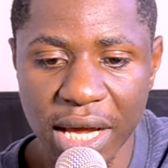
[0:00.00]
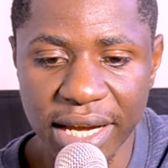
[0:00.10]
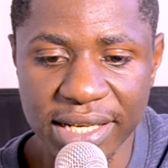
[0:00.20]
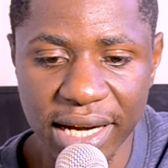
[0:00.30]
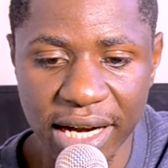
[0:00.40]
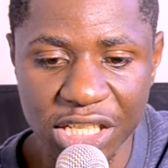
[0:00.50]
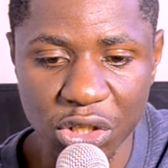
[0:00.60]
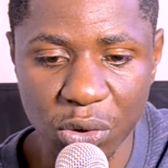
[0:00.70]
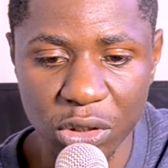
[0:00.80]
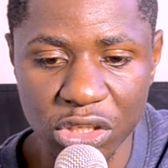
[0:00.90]
and
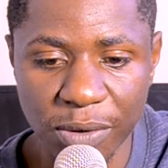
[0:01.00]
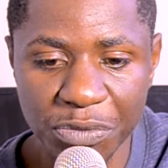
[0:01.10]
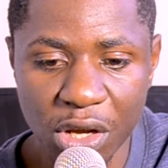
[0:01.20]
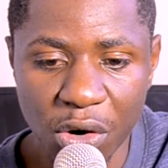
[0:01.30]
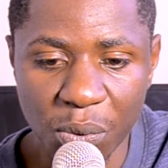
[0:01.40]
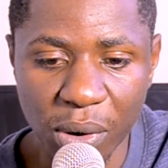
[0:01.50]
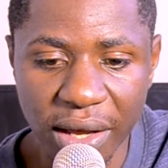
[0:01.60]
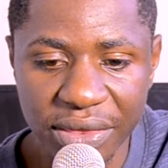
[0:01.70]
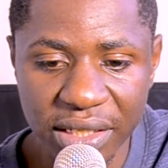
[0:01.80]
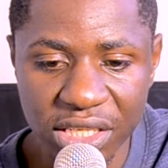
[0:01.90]
Articles
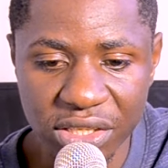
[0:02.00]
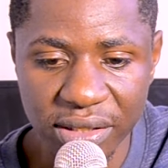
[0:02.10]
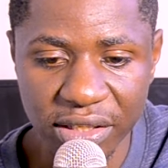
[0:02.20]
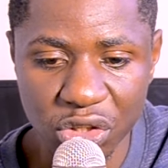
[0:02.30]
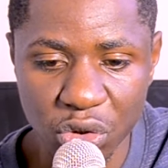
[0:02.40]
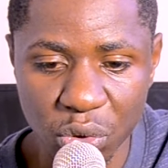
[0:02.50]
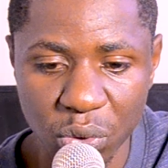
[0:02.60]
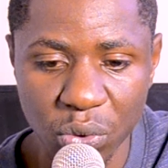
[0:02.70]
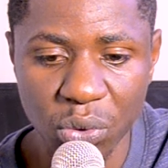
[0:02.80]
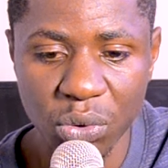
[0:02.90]

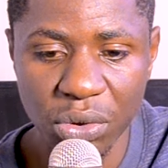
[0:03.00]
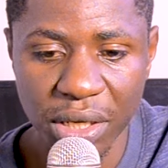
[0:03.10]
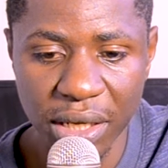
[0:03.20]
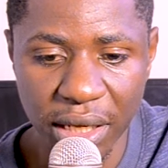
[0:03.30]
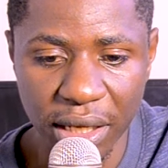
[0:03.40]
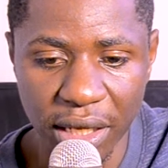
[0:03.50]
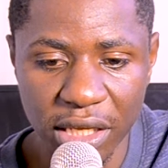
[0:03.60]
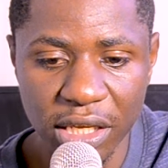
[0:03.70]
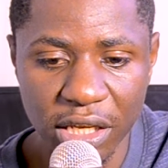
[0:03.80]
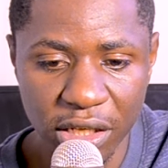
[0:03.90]

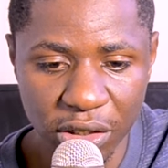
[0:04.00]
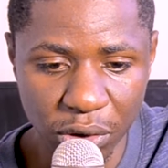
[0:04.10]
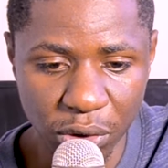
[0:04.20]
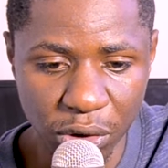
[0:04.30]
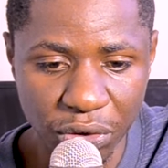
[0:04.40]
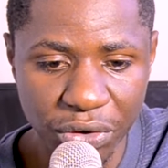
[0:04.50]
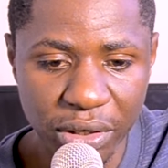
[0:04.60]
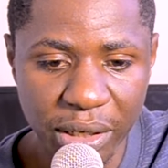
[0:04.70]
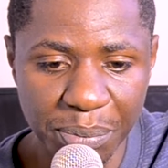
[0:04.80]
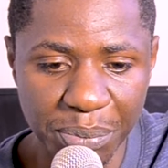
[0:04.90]
136(2A) or
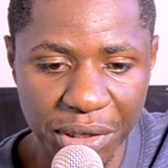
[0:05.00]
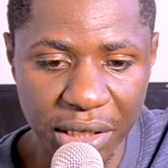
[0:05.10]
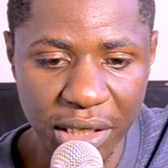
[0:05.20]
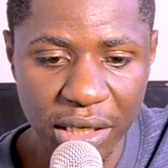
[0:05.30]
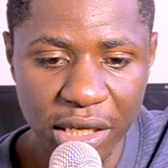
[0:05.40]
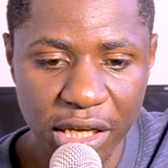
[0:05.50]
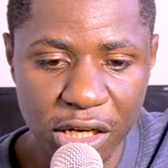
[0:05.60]
B,